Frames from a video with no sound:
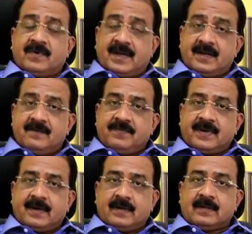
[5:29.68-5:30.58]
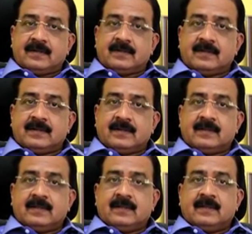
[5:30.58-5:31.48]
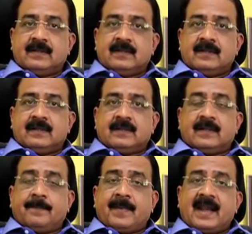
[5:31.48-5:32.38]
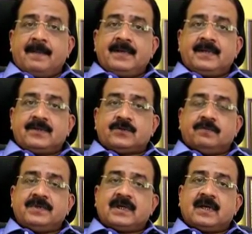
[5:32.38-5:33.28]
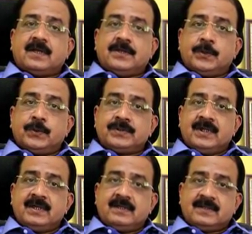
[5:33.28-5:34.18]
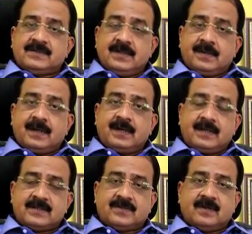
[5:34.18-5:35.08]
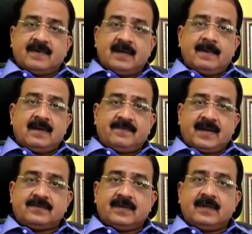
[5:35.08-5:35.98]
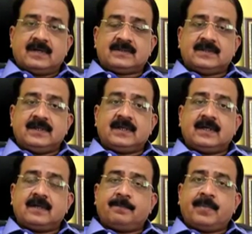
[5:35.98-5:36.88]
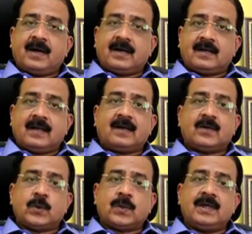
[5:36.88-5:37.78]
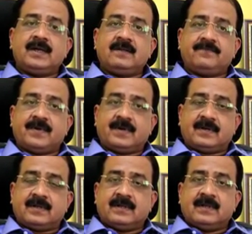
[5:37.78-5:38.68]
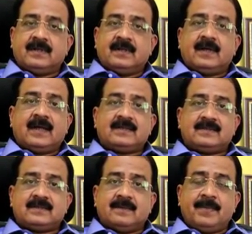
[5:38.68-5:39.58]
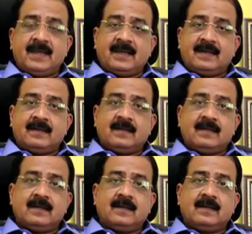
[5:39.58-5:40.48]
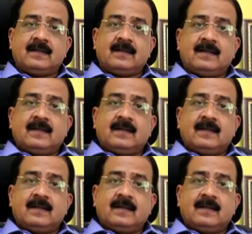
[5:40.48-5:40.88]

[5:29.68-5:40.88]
very difficult the parameters which are used in sintering industry while manufacturing a sintered part are totally different as being an uh,